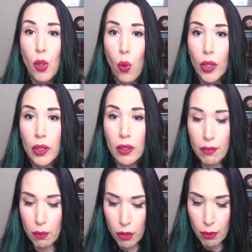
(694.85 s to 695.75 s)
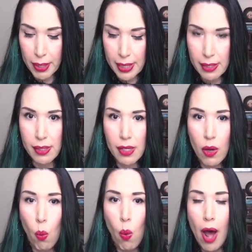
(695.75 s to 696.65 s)
Oracle of the Mermaids, I see
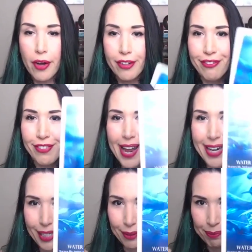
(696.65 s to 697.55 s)
water flight.